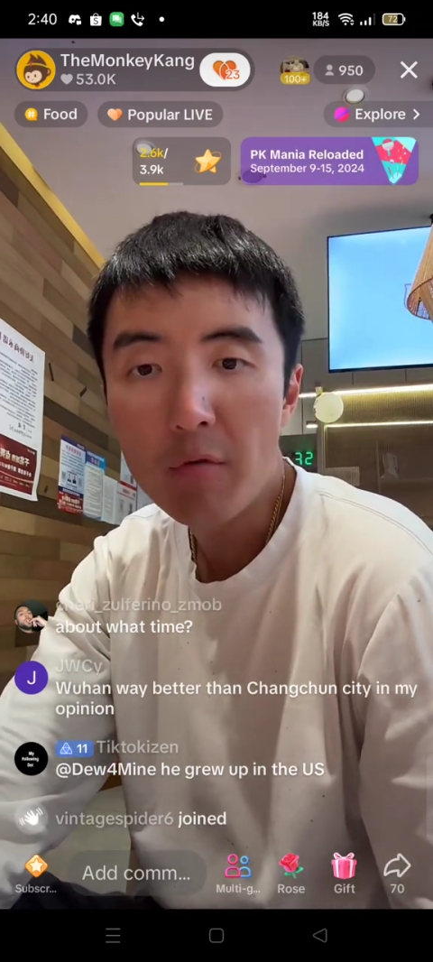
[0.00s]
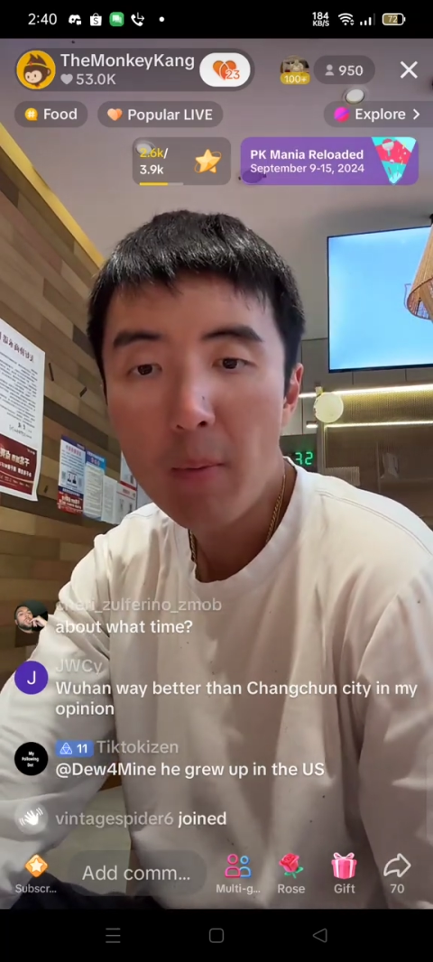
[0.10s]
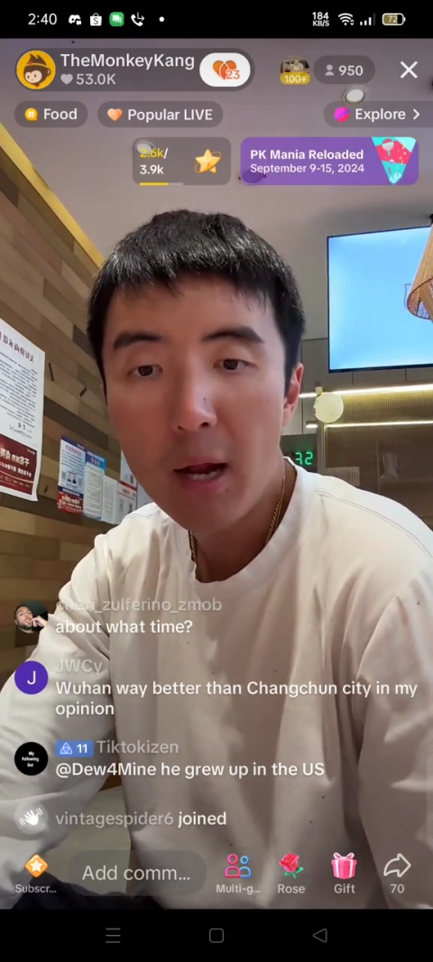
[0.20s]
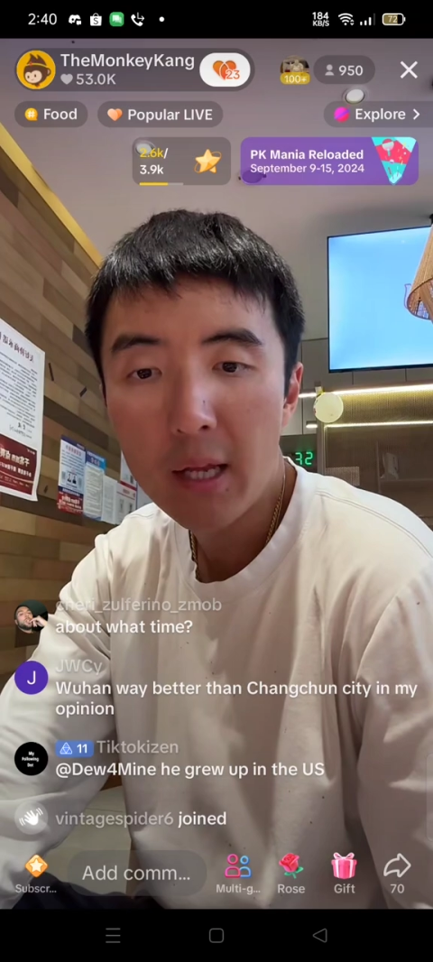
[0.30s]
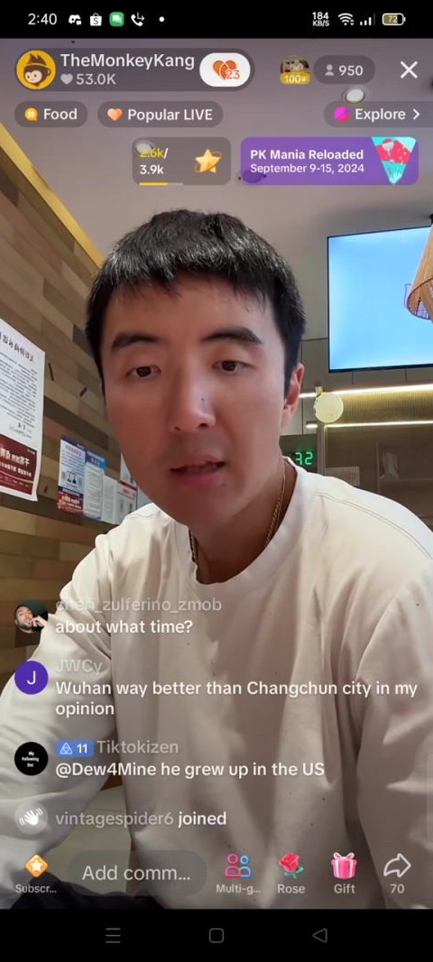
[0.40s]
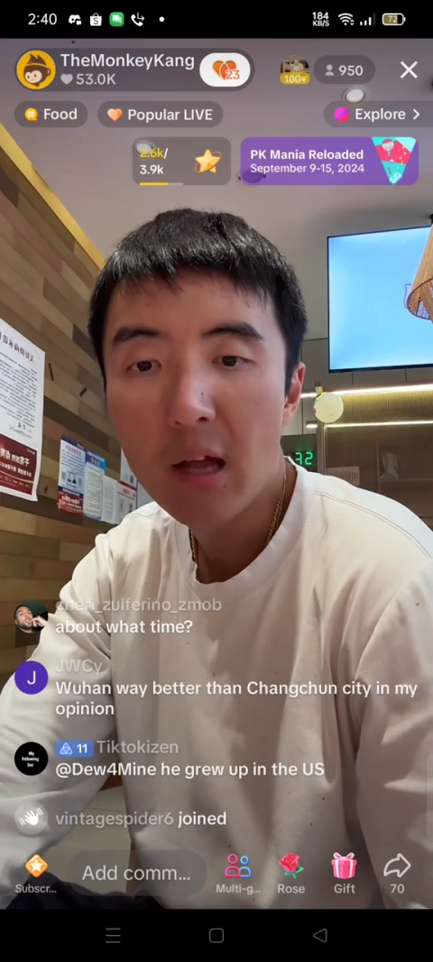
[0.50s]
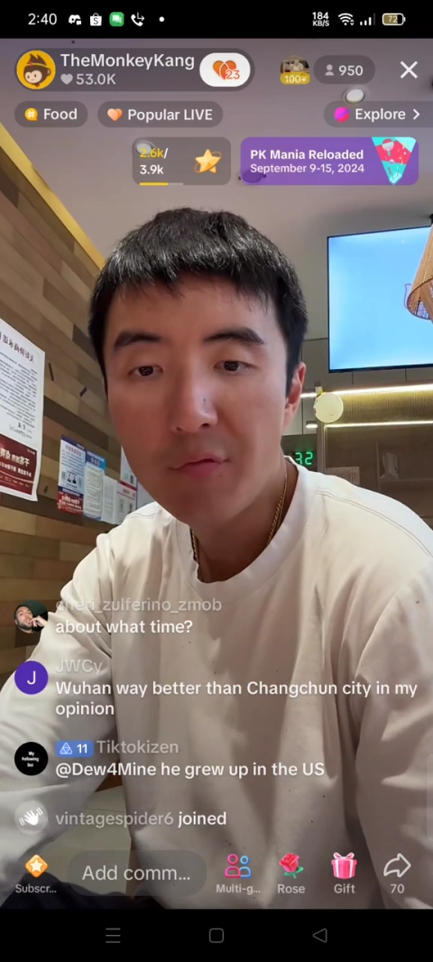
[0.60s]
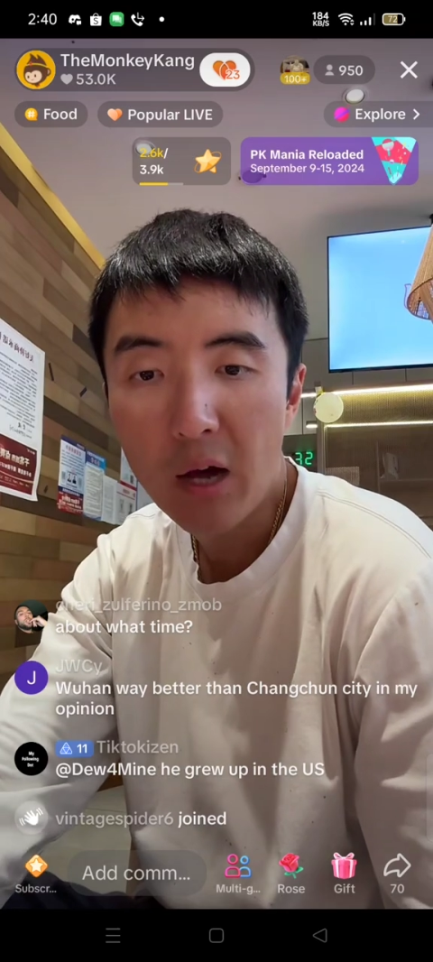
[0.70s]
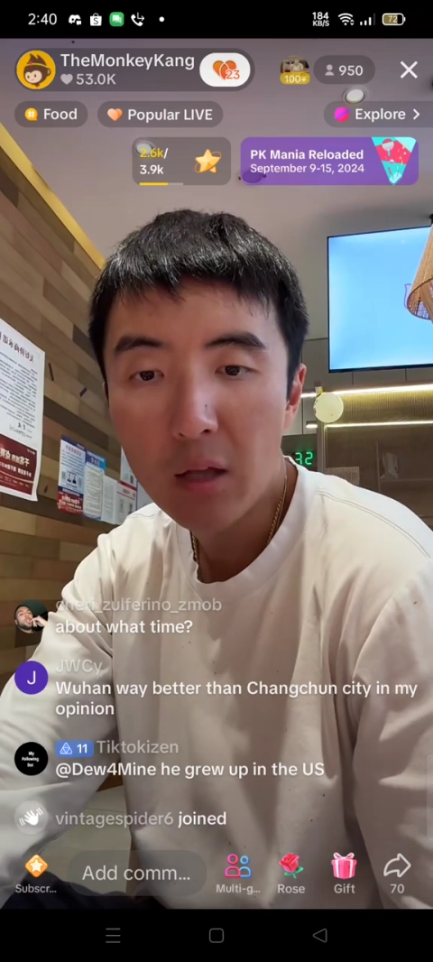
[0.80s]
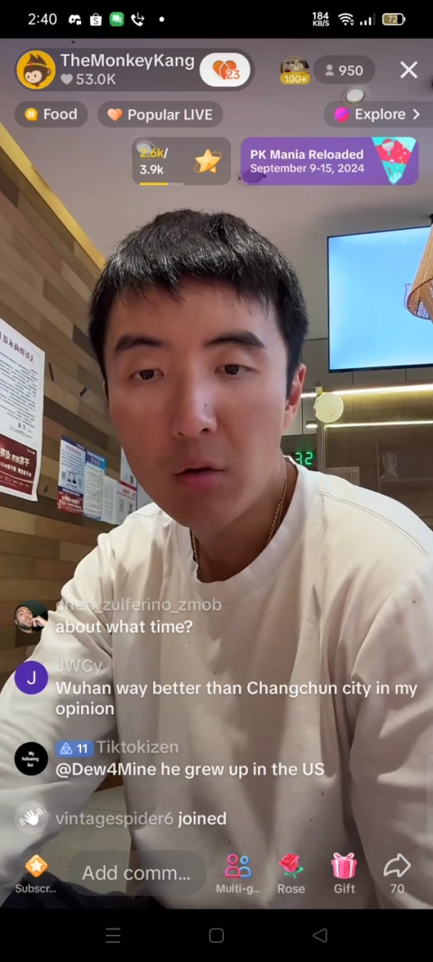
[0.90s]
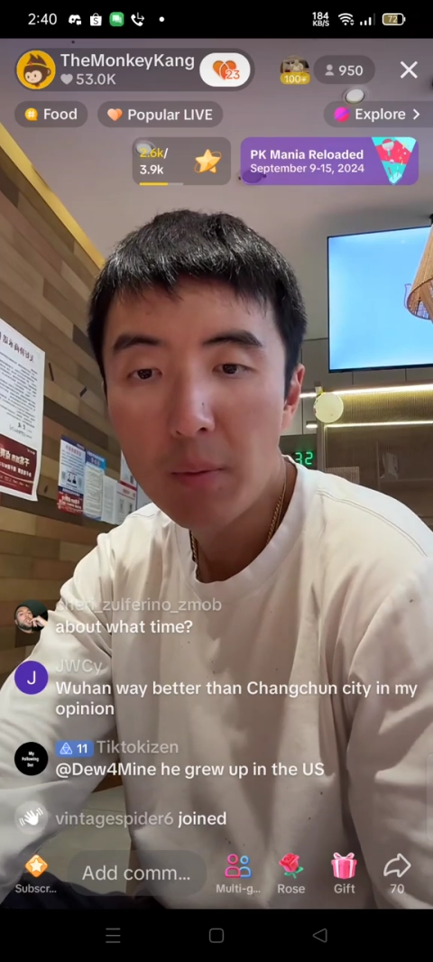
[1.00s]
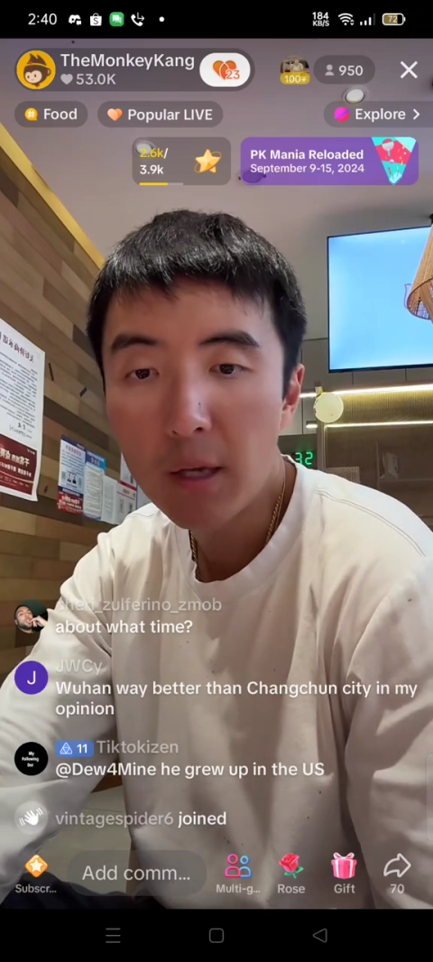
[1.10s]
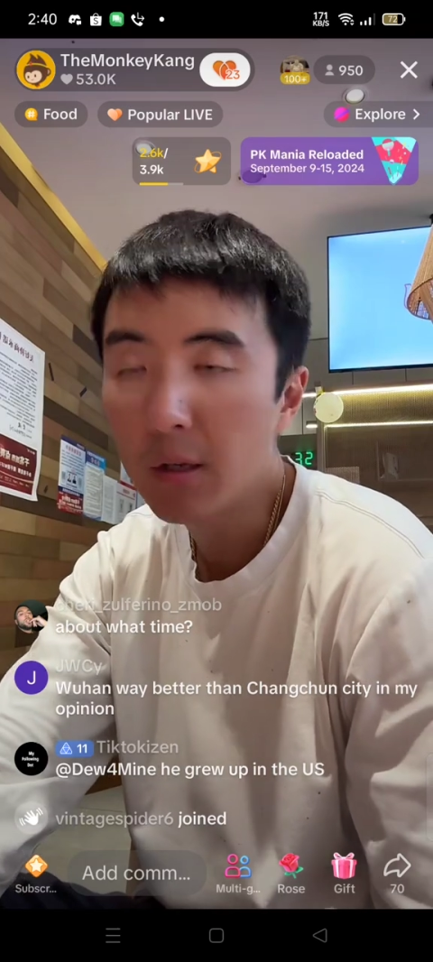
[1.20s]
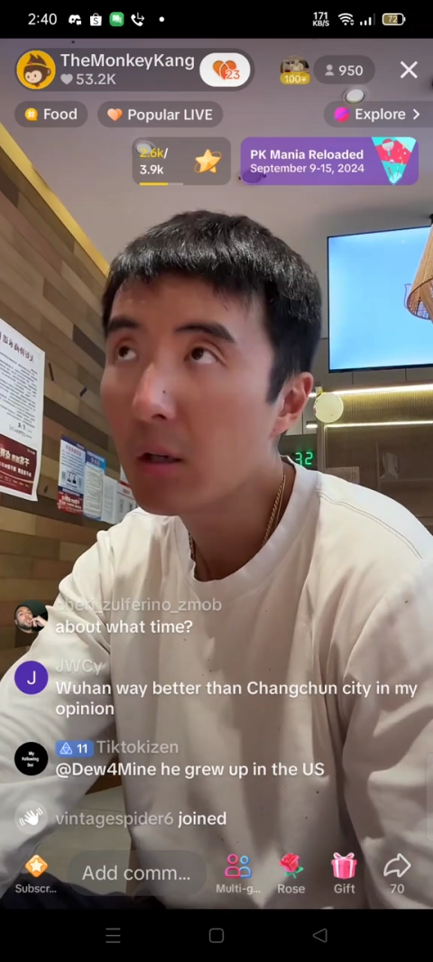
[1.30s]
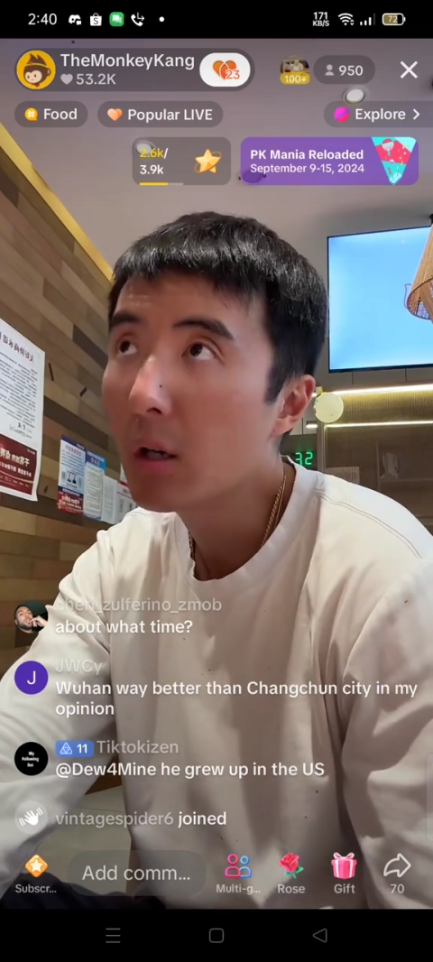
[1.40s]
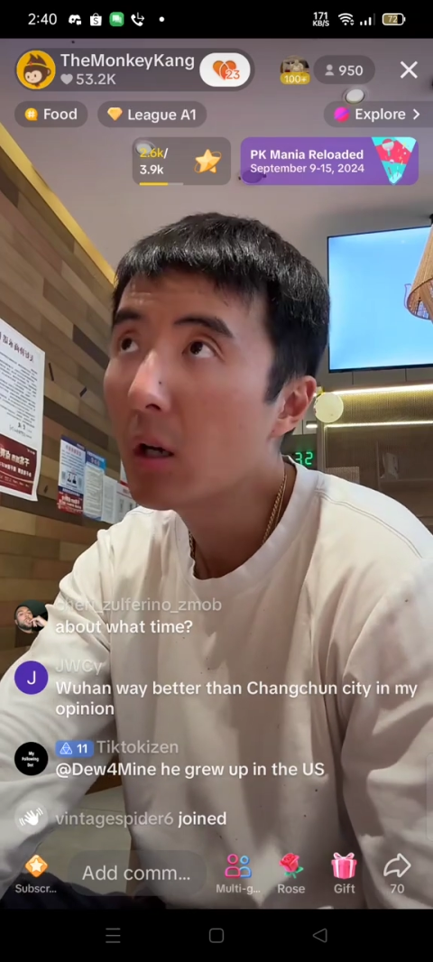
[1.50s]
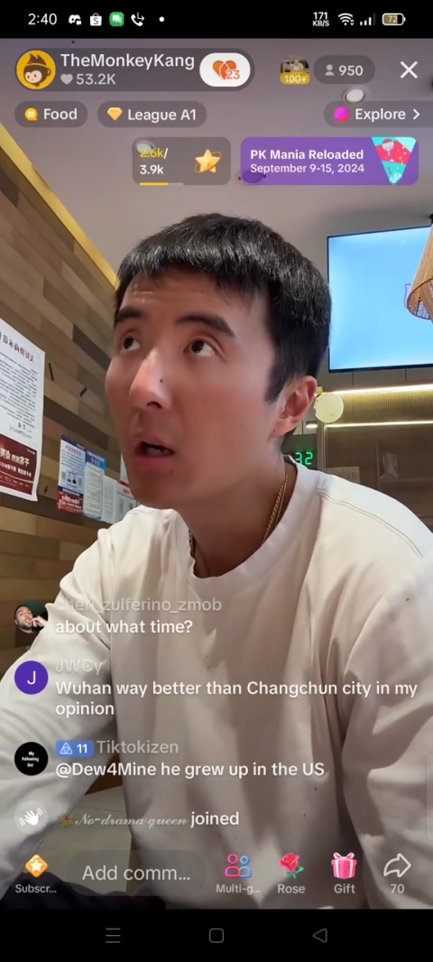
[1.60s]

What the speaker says: everybody. Hit that follow button.